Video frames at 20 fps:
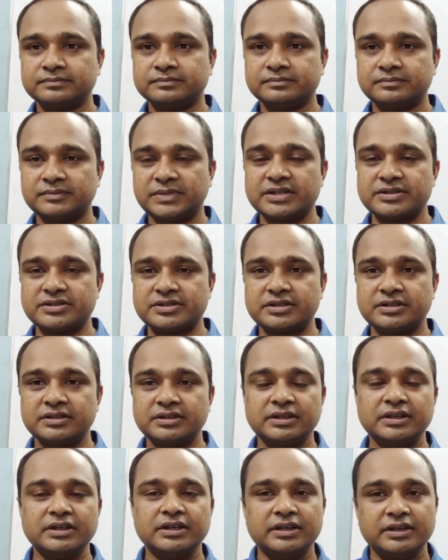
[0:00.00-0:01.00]
But
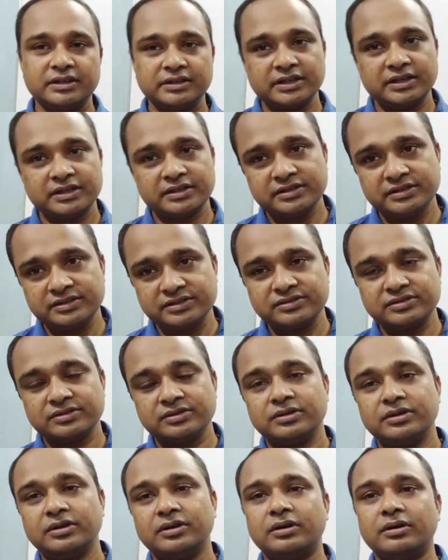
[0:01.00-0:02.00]
there is
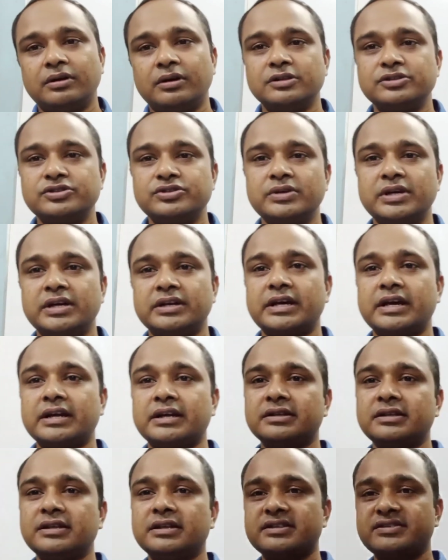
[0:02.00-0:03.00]
also
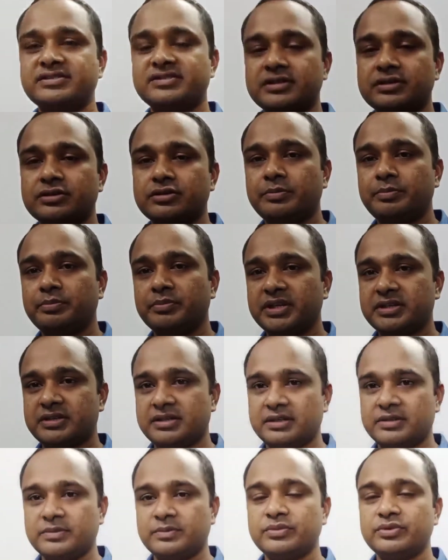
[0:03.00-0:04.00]
another state of
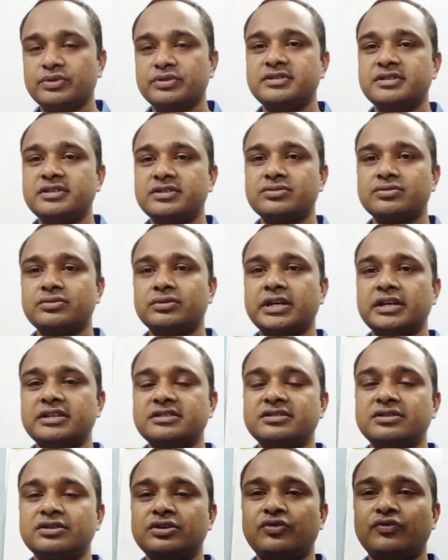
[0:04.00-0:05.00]
matter which is known
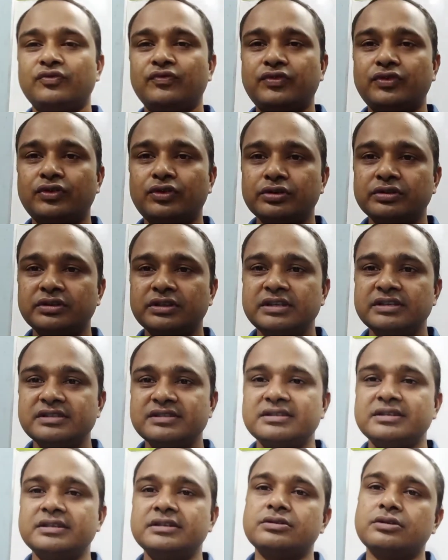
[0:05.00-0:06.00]
as fourth
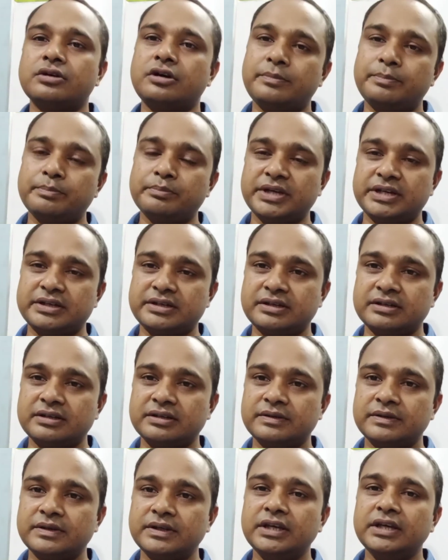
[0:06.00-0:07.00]
state of matter.
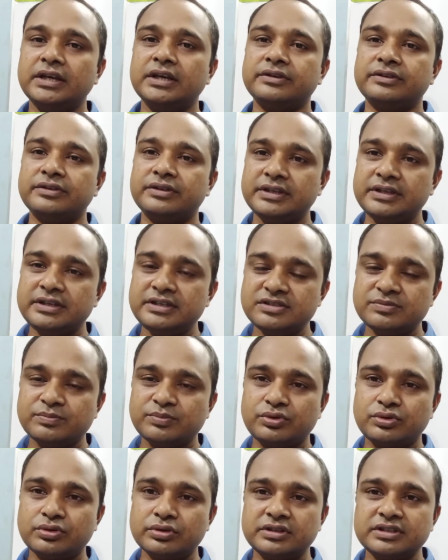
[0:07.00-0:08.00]
This
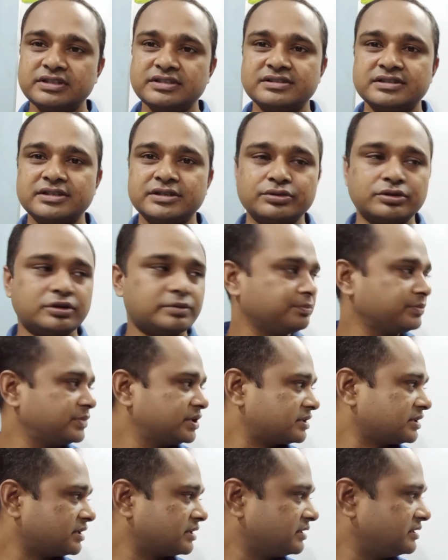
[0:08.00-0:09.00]
fourth state of
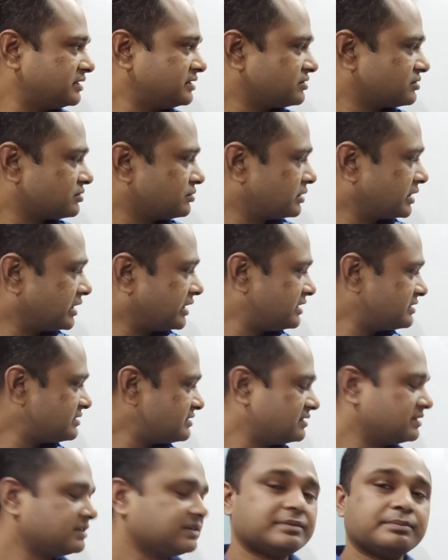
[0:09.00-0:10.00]
matter is known
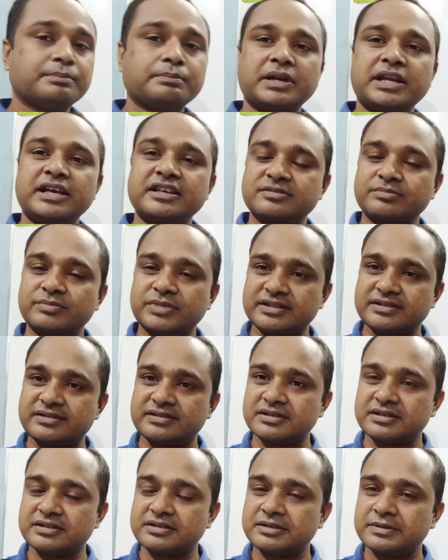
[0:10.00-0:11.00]
as plasma
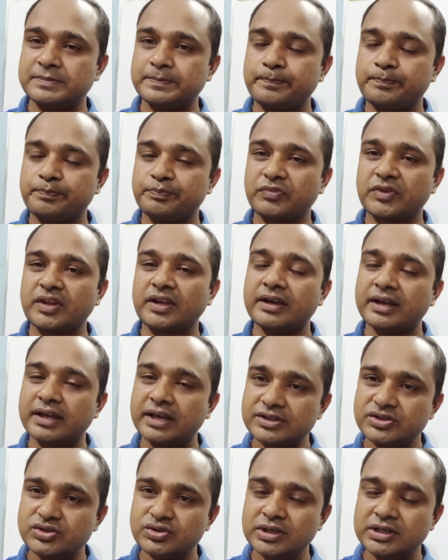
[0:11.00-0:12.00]
state.
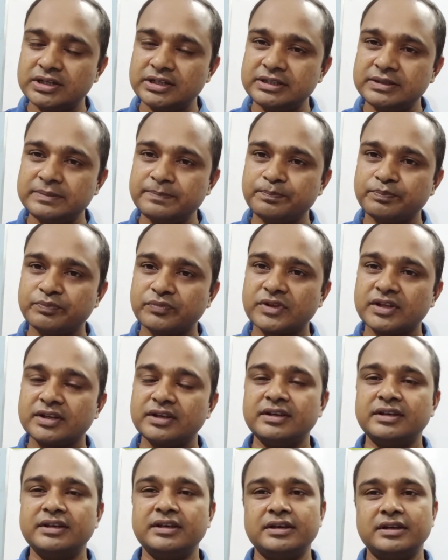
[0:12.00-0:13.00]
Actually,
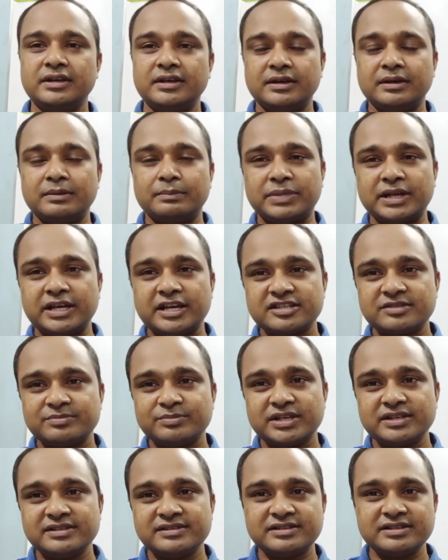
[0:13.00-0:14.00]

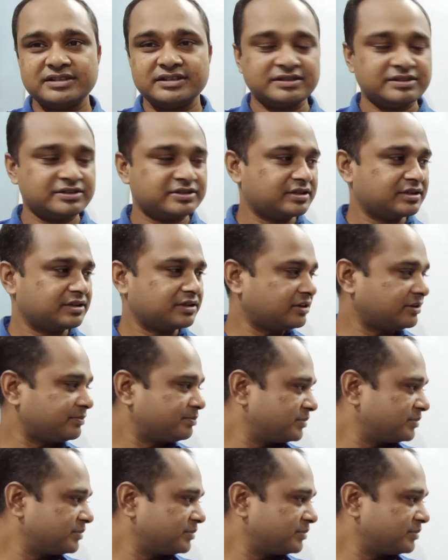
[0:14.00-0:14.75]
plasma state of